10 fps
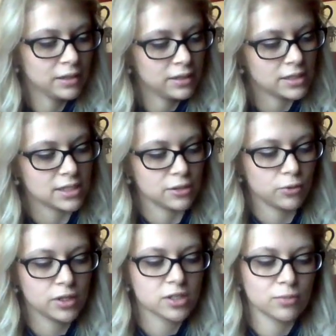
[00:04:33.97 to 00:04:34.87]
Let's see,
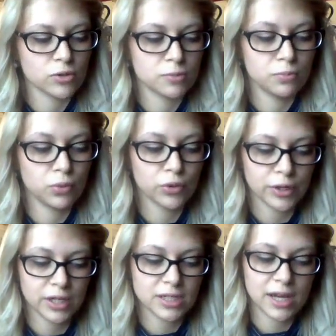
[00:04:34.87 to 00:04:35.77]
what is the most
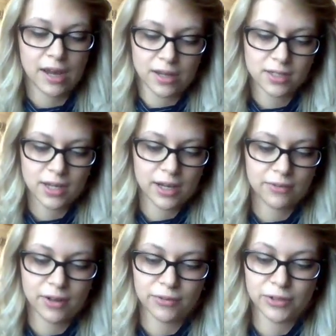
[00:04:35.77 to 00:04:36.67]
boring task
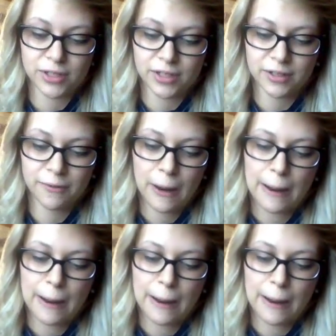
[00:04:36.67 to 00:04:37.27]
I've ever done?